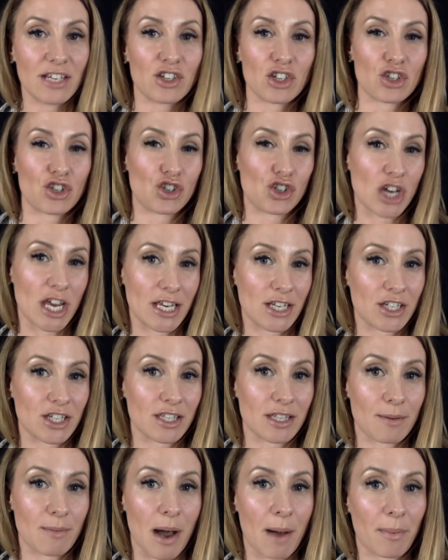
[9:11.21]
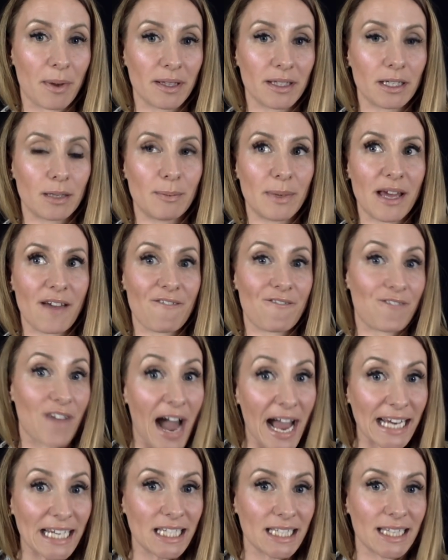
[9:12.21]
just changing them up a little bit,
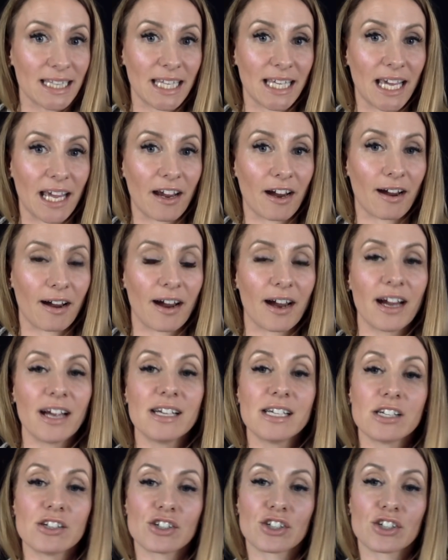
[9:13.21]
finding the error,